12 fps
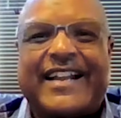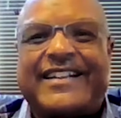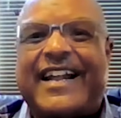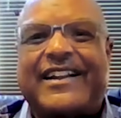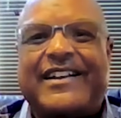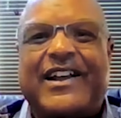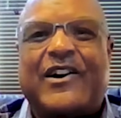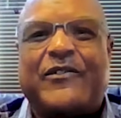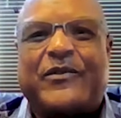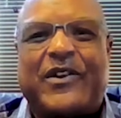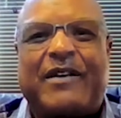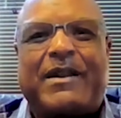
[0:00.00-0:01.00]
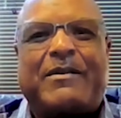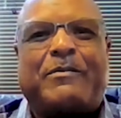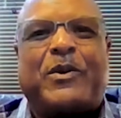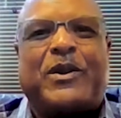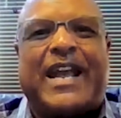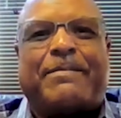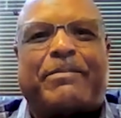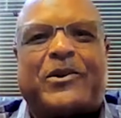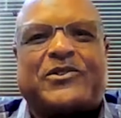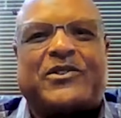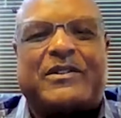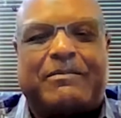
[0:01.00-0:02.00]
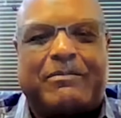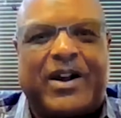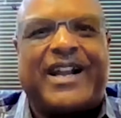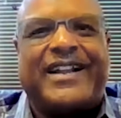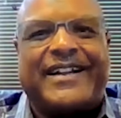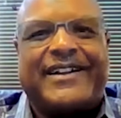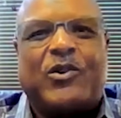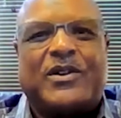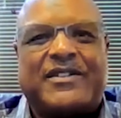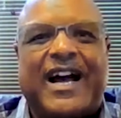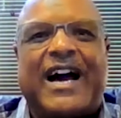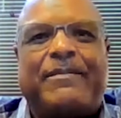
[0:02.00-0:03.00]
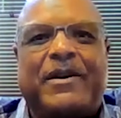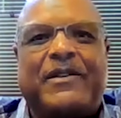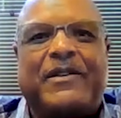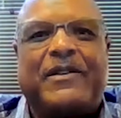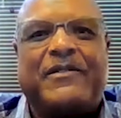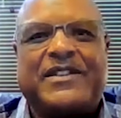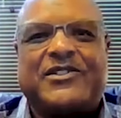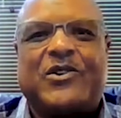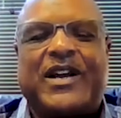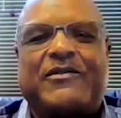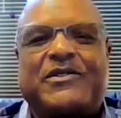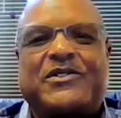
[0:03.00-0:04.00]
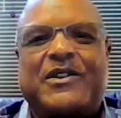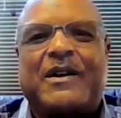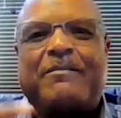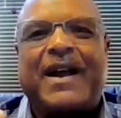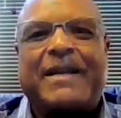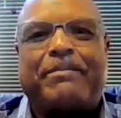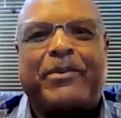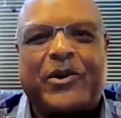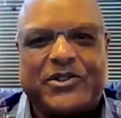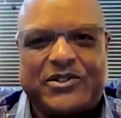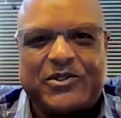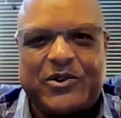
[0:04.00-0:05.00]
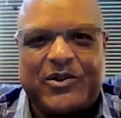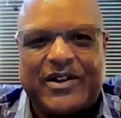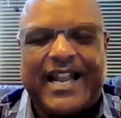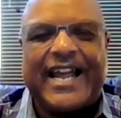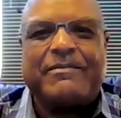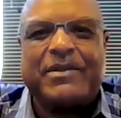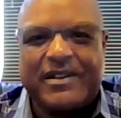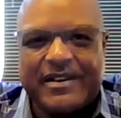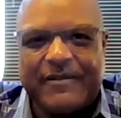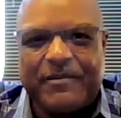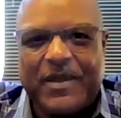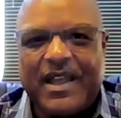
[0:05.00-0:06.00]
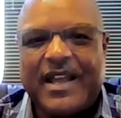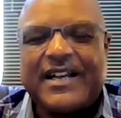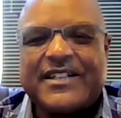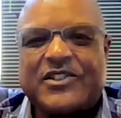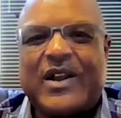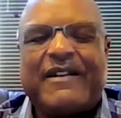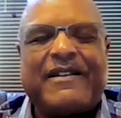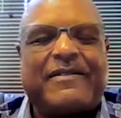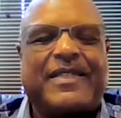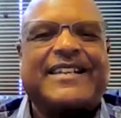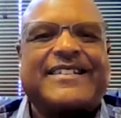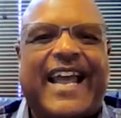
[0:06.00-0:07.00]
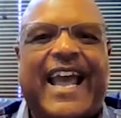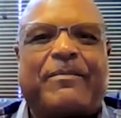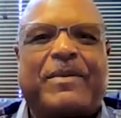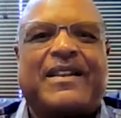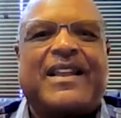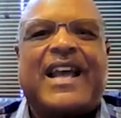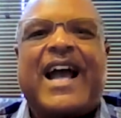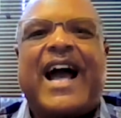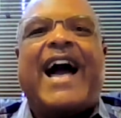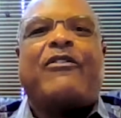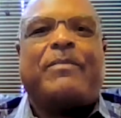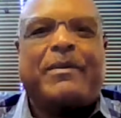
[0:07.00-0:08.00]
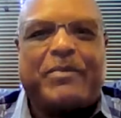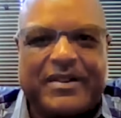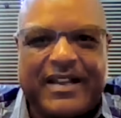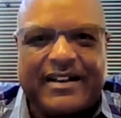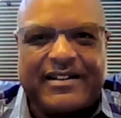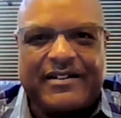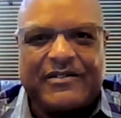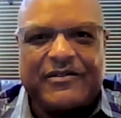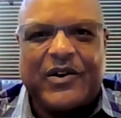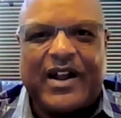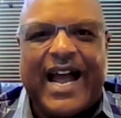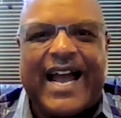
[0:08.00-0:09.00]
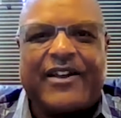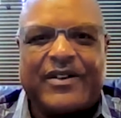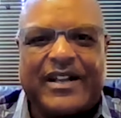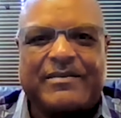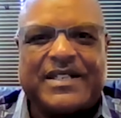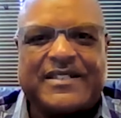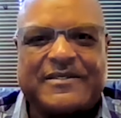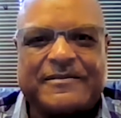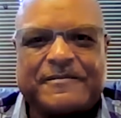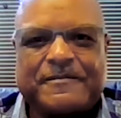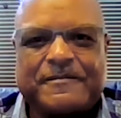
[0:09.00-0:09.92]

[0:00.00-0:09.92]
That's not enough. So I may put a personal umbrella on top of it, so it covers my personal liability, so that if things happen, I will be protected for higher limits.